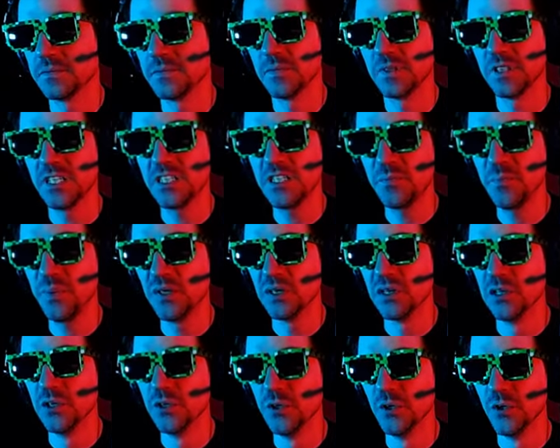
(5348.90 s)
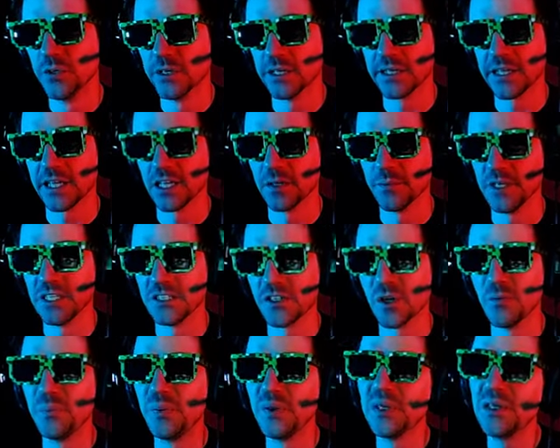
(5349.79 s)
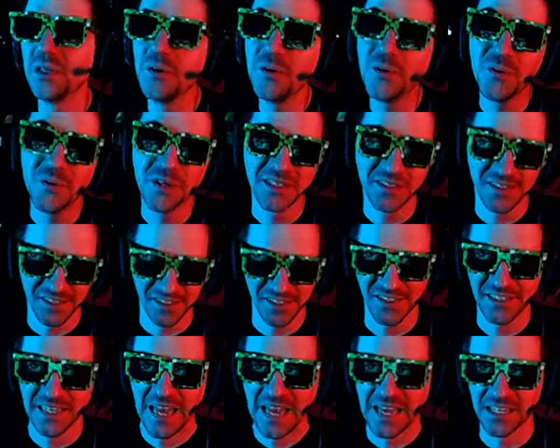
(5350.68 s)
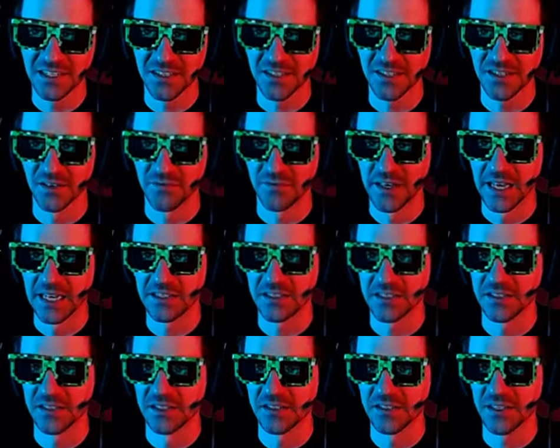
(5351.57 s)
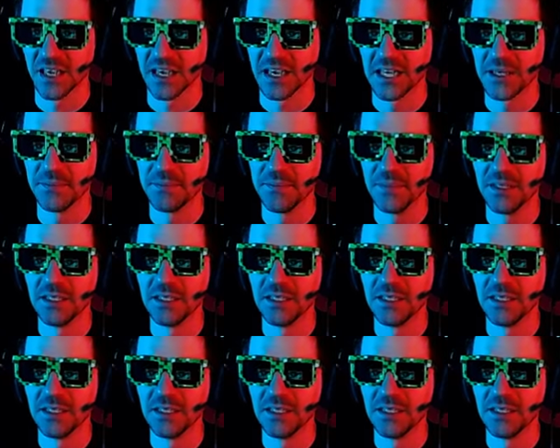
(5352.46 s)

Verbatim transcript: Let's balloon an enemy. So balloon is a status effect in this game.